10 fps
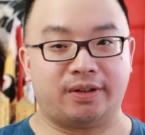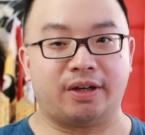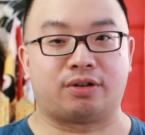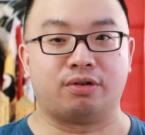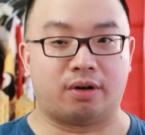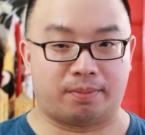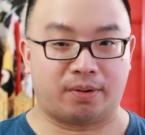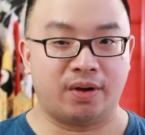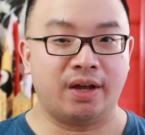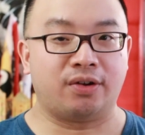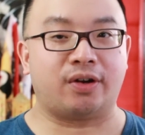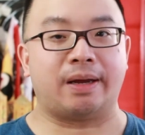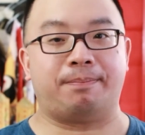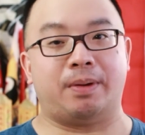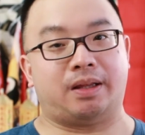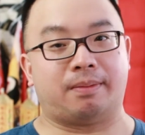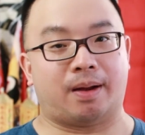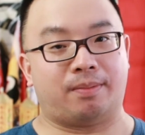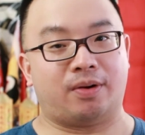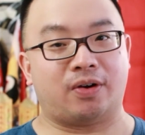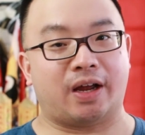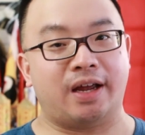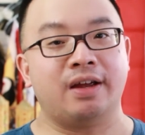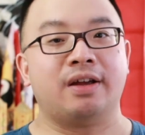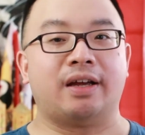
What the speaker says: They're durable. You can beat them up, okay?